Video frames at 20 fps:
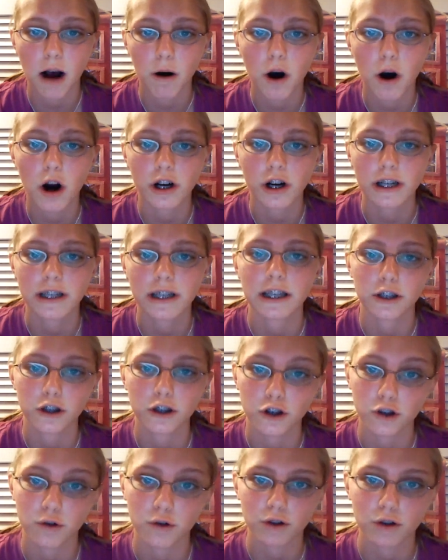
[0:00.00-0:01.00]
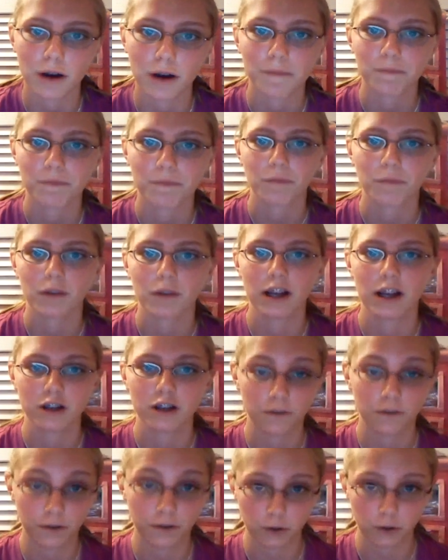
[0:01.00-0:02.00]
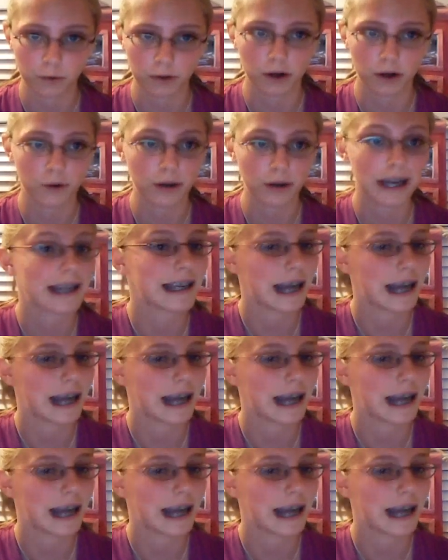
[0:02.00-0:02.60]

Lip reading: hard is it to do so? That's the first one. Okay,